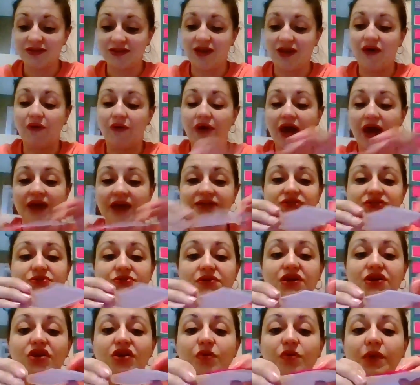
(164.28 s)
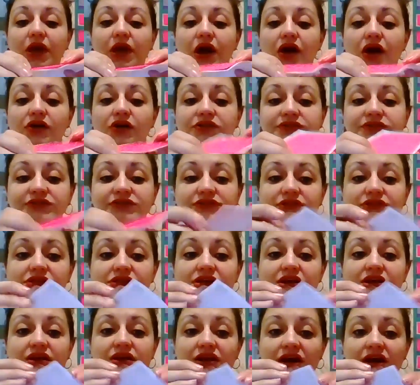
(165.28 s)
Okay, so here we go.
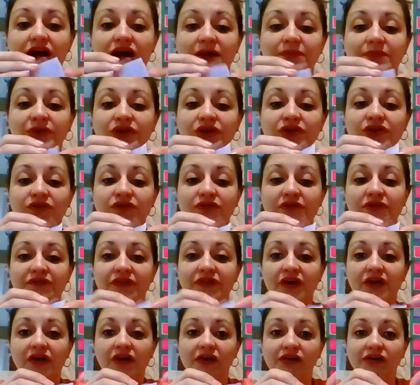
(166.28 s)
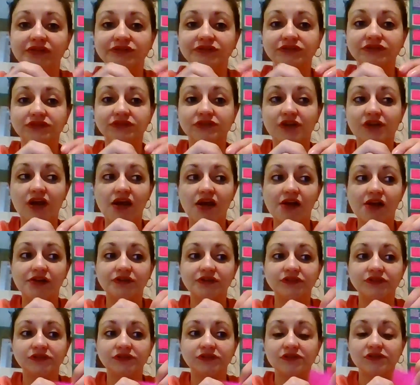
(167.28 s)
I'm going to reveal.
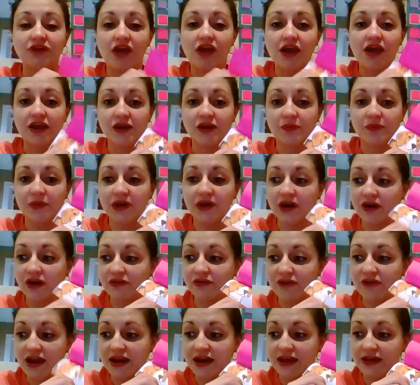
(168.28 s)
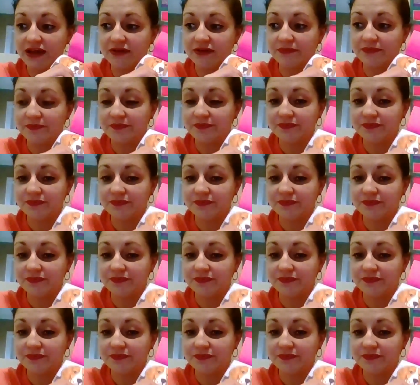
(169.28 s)
Here we go. Ready?